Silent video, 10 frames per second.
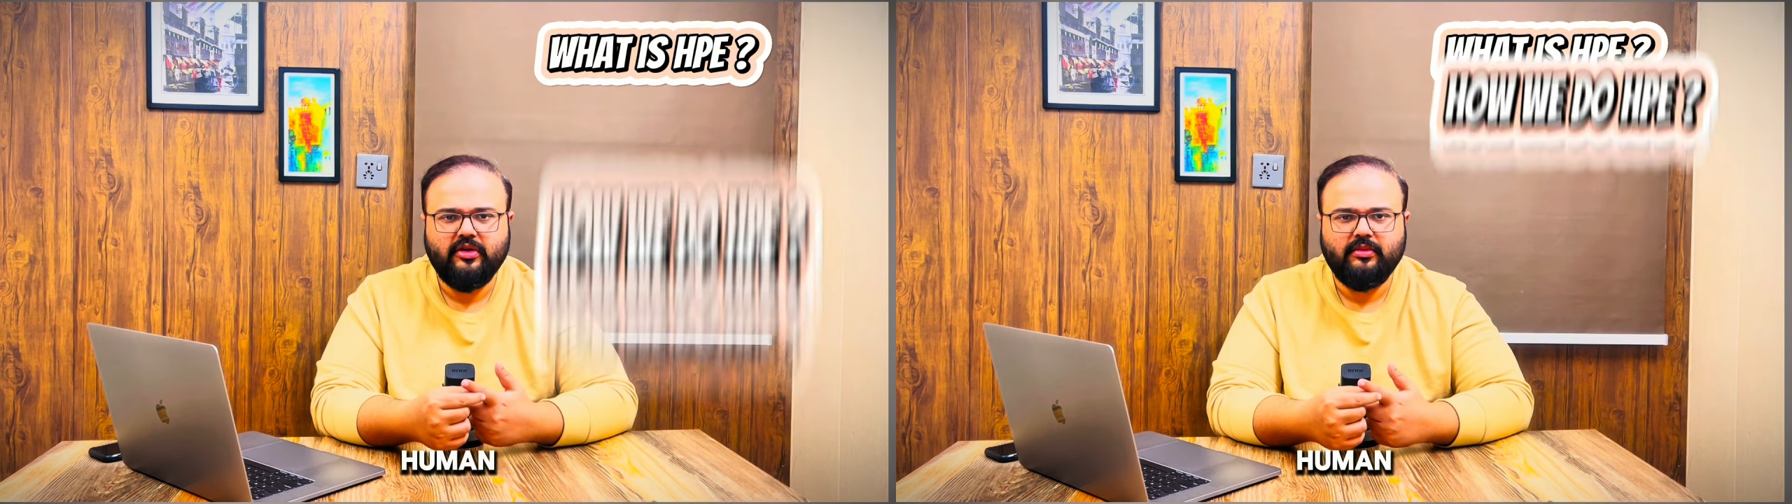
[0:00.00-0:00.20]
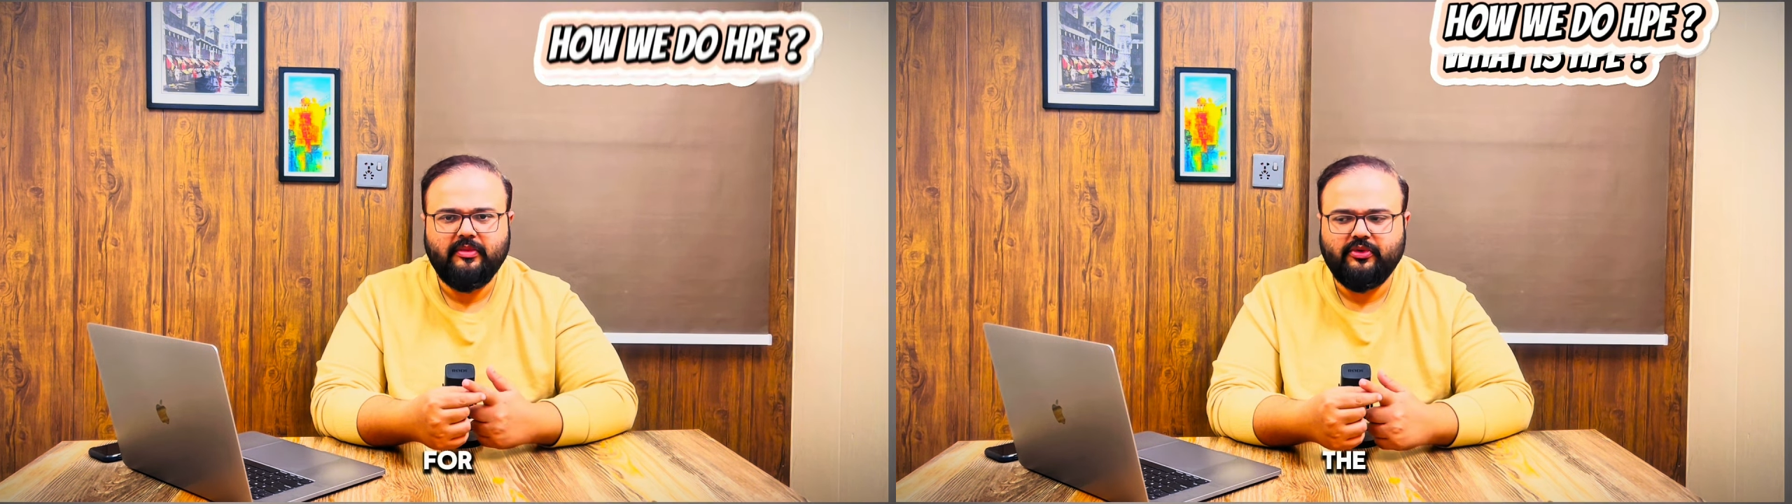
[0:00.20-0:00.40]

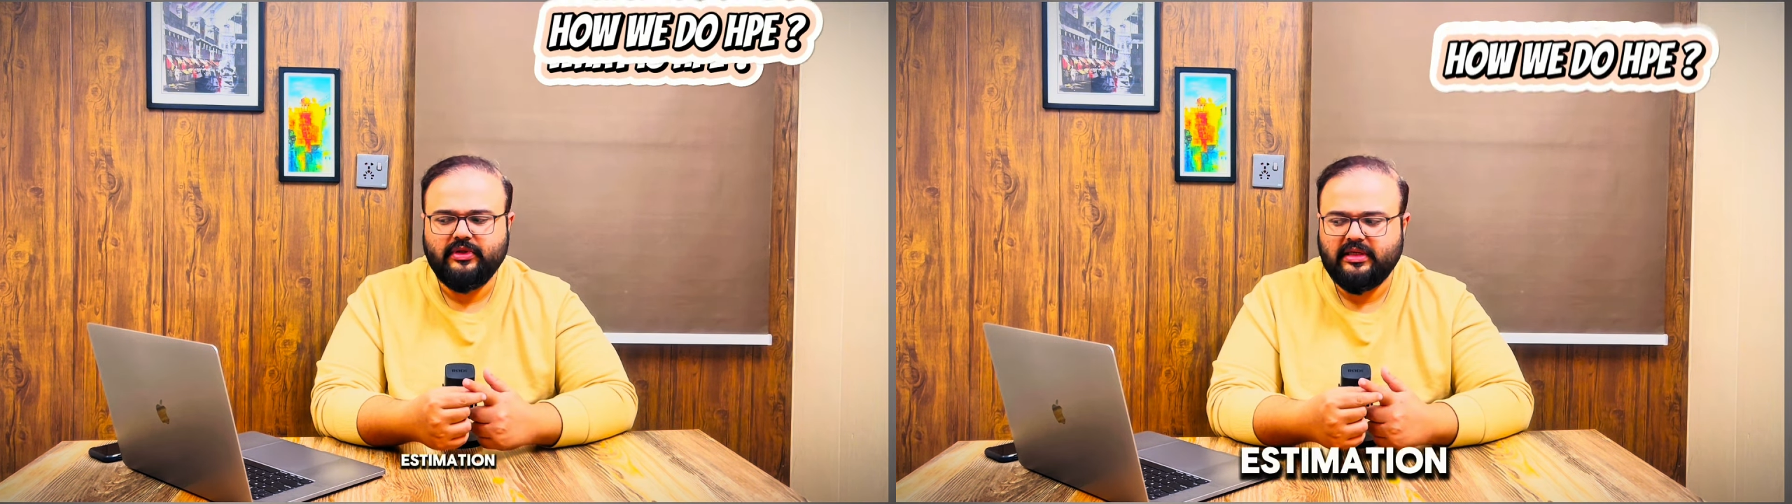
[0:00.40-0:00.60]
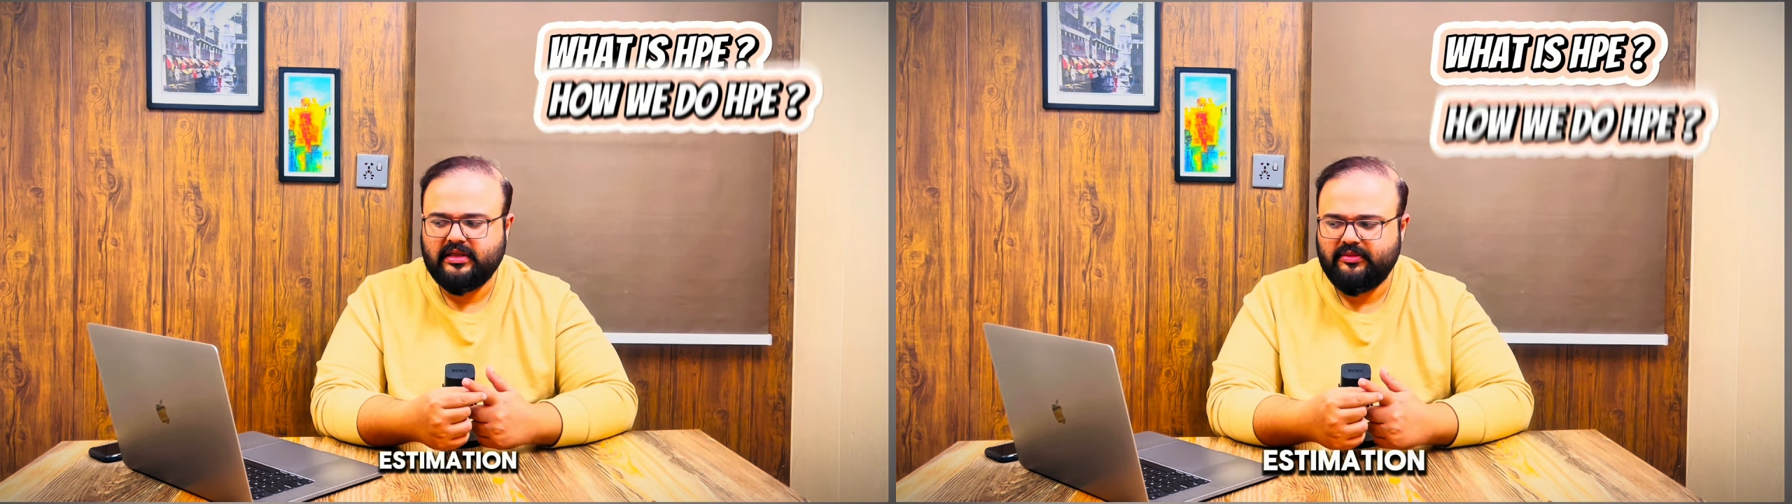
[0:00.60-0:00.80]
human
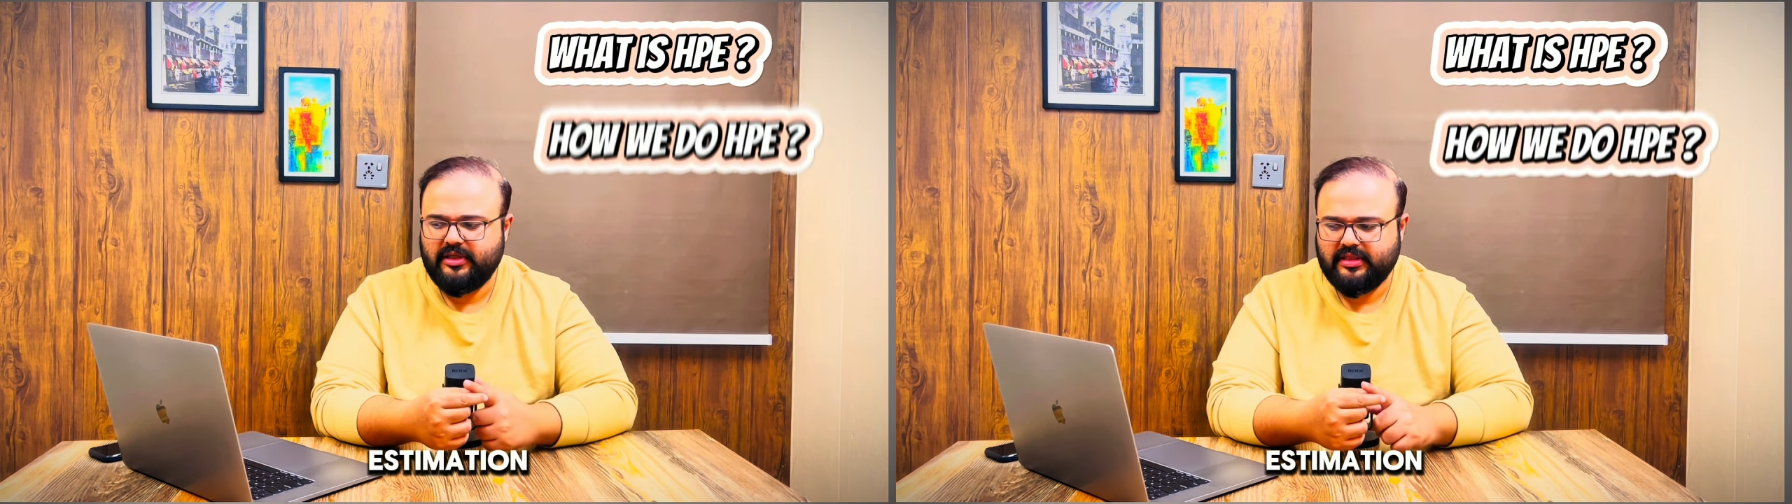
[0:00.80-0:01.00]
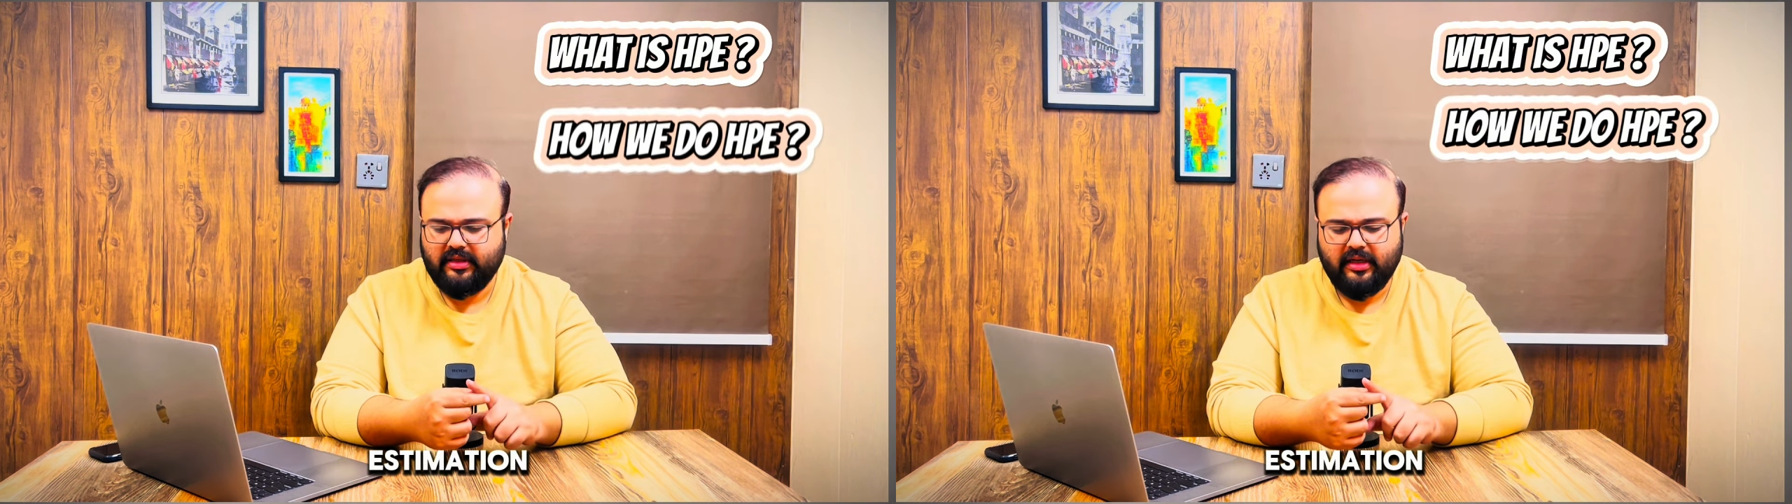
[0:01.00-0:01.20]
pose
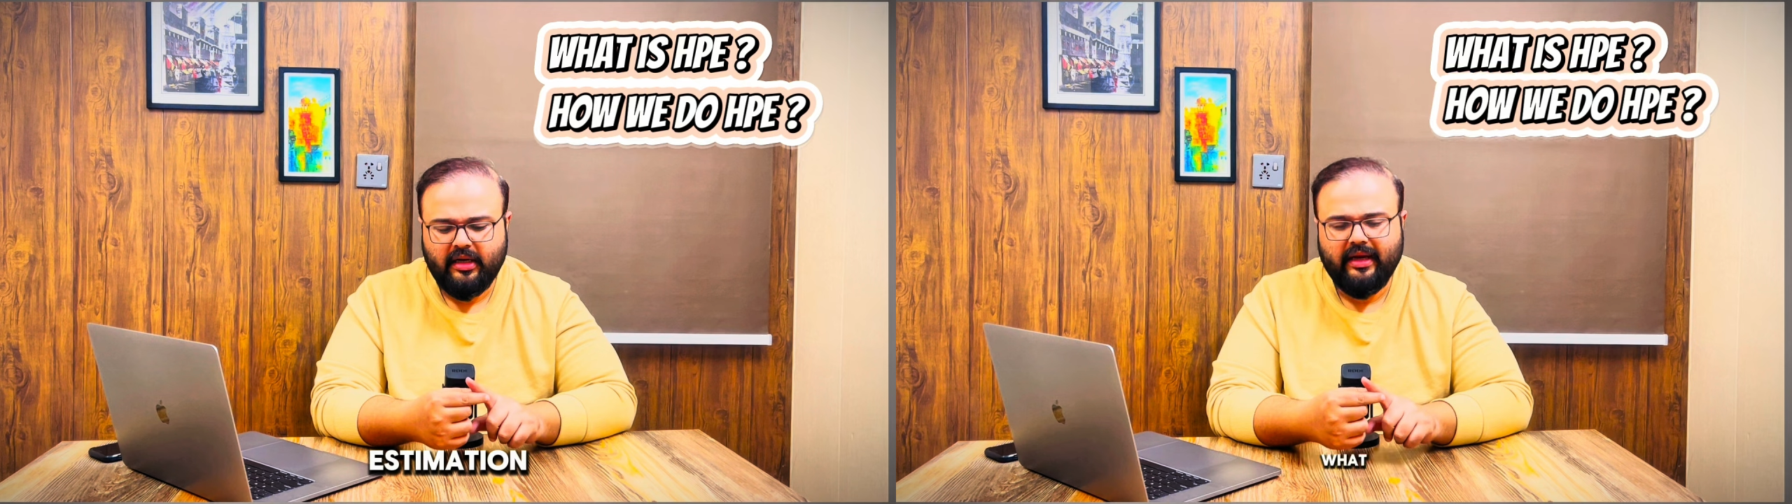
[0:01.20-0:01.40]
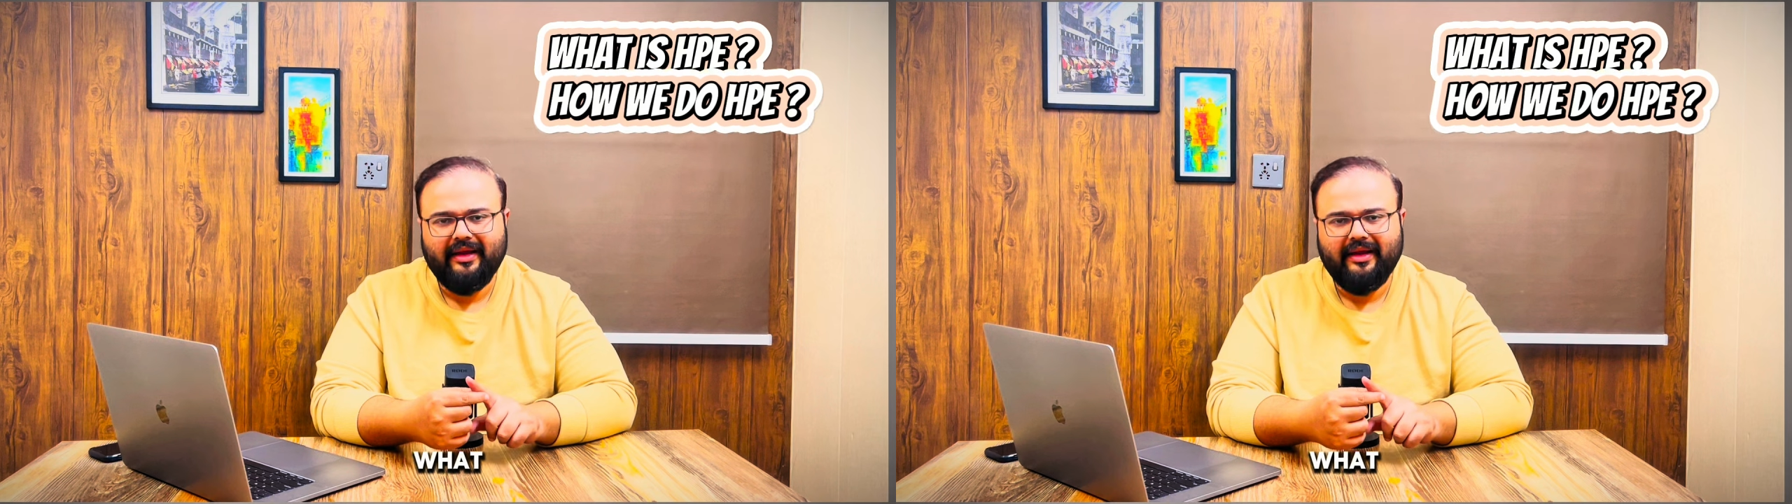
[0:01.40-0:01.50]
estimation,